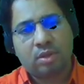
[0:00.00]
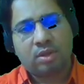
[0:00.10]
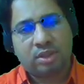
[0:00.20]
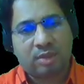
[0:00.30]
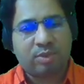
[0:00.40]

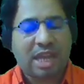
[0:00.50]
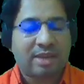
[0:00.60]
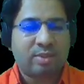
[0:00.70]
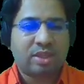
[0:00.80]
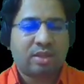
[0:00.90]

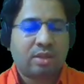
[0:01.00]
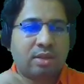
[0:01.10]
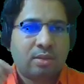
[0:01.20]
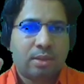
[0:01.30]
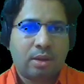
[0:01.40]
Sometimes
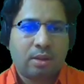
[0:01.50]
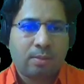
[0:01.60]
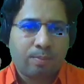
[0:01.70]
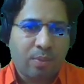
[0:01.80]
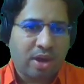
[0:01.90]

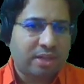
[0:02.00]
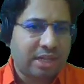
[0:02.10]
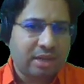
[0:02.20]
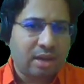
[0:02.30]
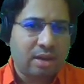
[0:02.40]
the
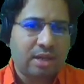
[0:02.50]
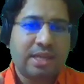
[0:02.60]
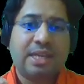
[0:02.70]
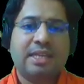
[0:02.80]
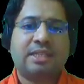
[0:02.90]
particle
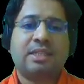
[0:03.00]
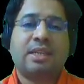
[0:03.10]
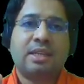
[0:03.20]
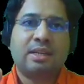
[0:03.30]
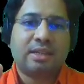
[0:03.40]
is
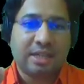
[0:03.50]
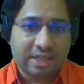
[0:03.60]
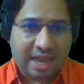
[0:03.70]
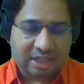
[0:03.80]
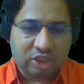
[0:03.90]

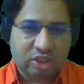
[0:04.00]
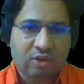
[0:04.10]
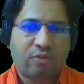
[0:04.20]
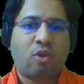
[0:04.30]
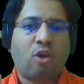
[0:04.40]
detached
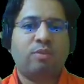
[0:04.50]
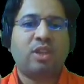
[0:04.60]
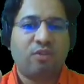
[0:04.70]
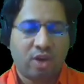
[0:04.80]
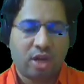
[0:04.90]
from
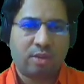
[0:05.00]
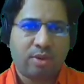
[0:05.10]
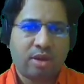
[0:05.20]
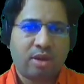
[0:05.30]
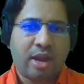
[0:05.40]
the verb
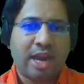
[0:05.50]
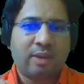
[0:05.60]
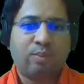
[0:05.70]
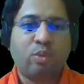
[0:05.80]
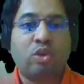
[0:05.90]

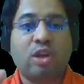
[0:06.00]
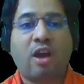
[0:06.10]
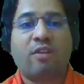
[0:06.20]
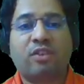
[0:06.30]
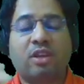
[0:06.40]
and put
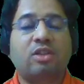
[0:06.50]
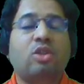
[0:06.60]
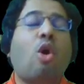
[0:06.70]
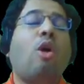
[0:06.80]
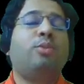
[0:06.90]
after
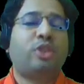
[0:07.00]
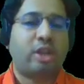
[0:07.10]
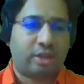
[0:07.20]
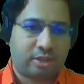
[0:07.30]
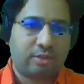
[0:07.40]
the
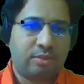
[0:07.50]
object,